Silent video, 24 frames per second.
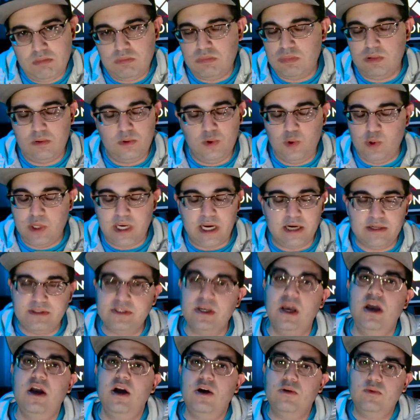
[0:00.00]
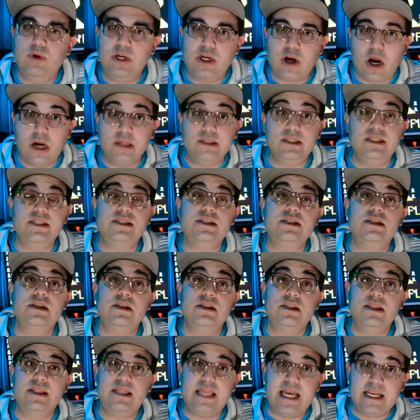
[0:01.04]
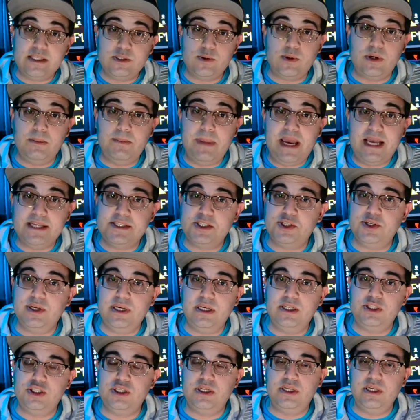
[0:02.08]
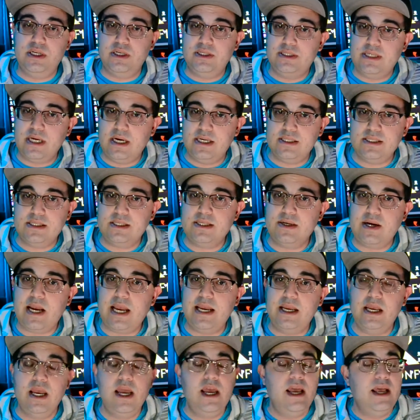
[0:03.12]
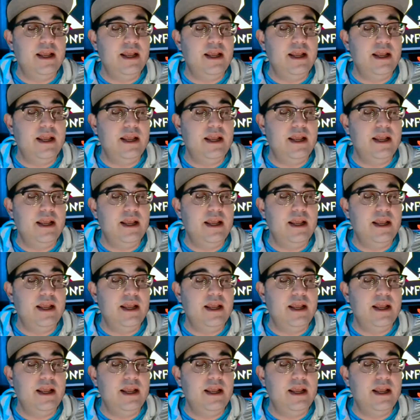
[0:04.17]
Who cares? Regardless, that's what a mastering engineer does, right?